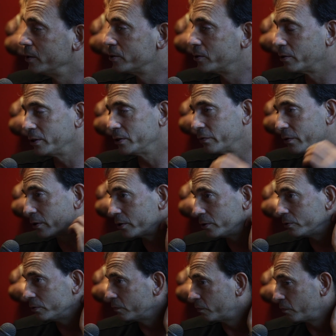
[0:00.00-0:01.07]
So he's
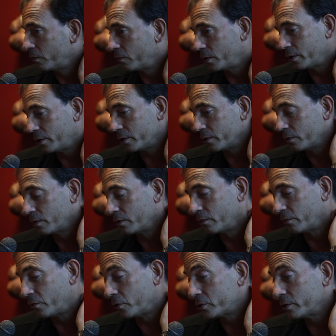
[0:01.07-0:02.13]
very uh,
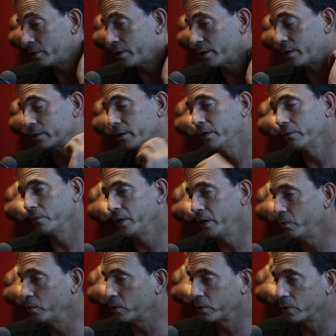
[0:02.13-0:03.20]
versatile. He, he
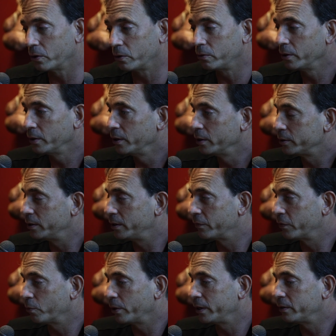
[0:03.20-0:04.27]
will go to
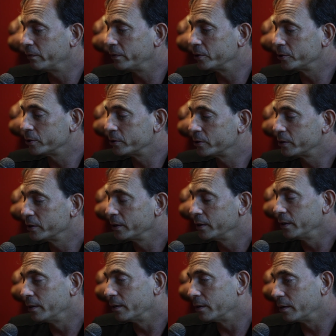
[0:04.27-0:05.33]
different weight divisions
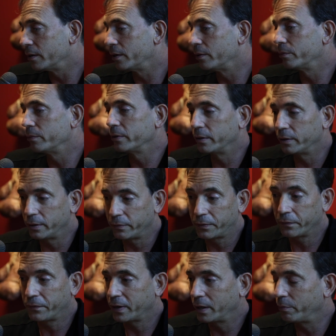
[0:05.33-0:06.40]
um, if
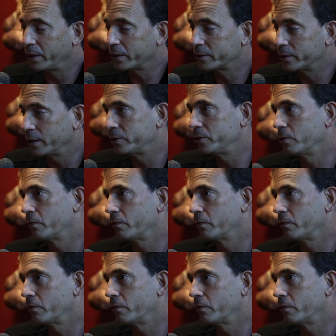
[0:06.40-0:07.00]
the fight makes sense.